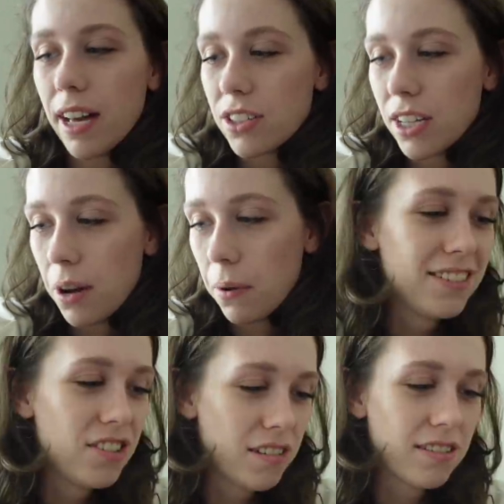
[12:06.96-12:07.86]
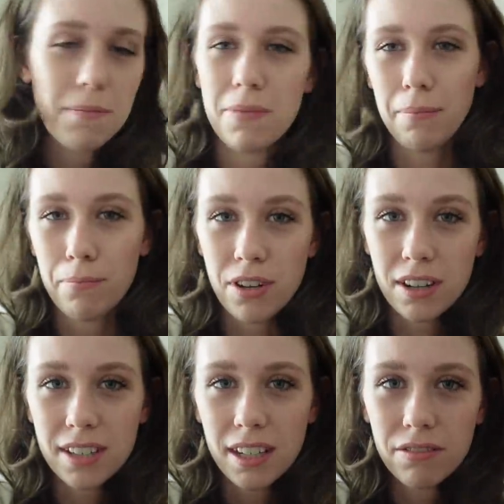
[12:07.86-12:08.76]
actually, now I've done something
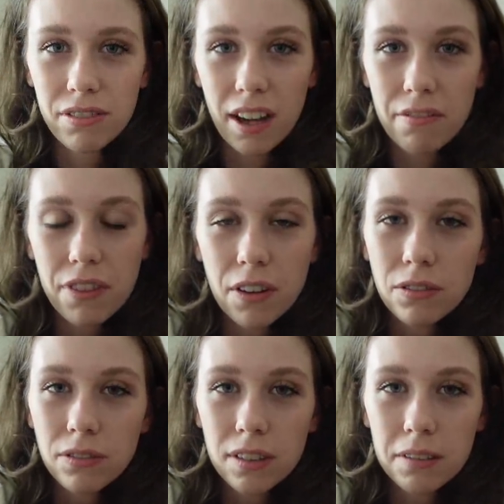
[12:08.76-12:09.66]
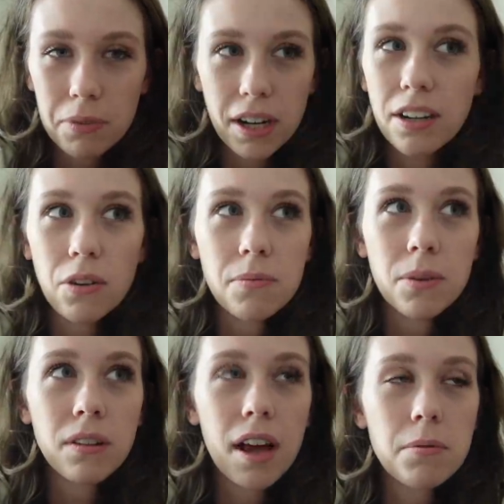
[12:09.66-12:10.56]
productive, I feel pretty
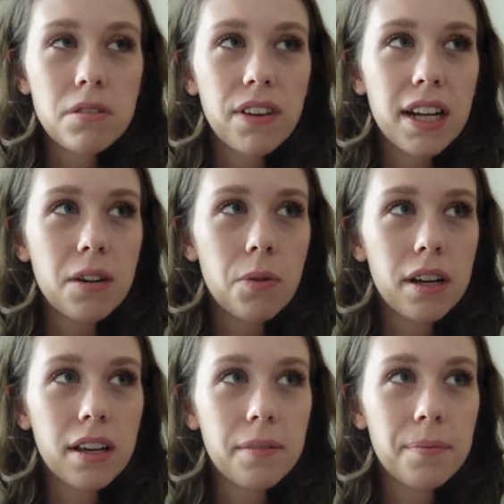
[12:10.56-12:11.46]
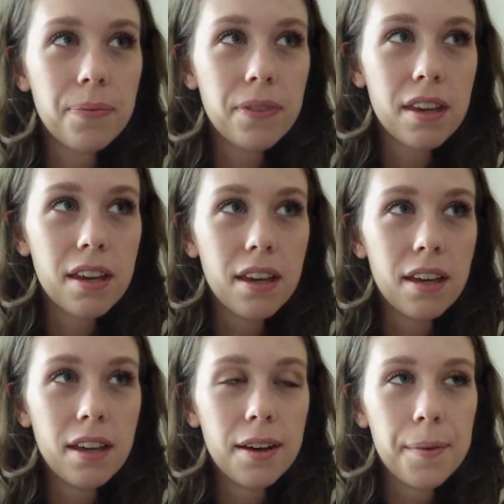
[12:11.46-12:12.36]
normal. I was feeling quite
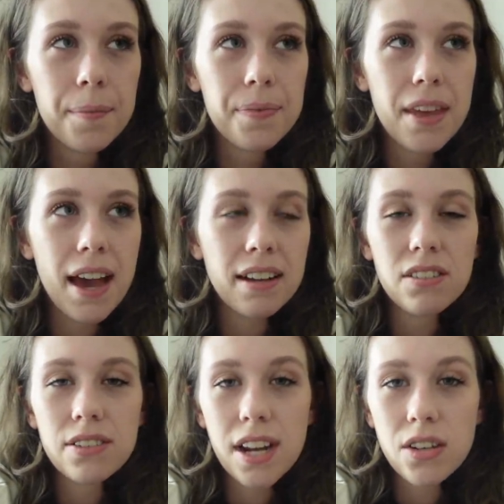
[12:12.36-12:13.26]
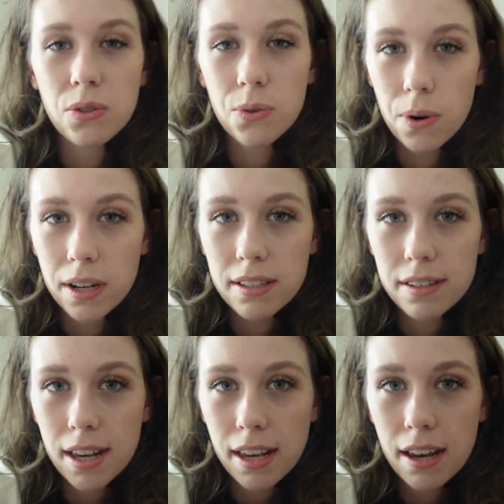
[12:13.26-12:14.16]
existential crisis-y